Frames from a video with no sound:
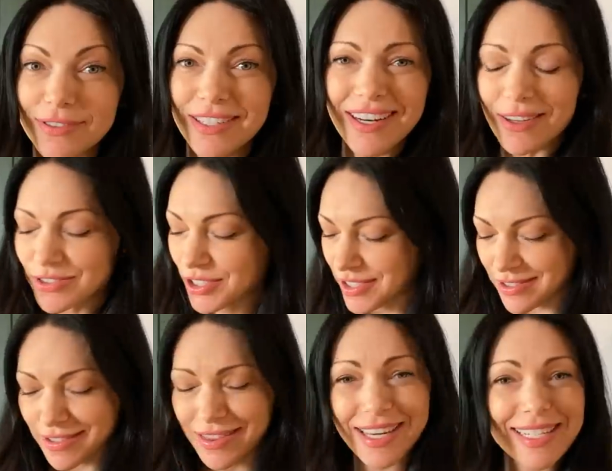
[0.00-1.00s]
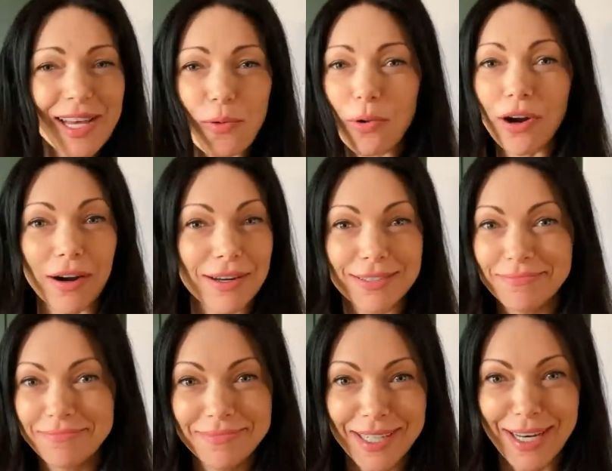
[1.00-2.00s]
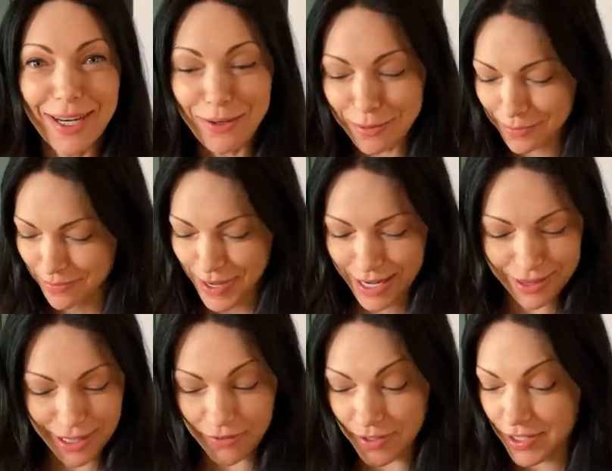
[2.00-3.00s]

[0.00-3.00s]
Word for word: you know, just things that work, you know, making life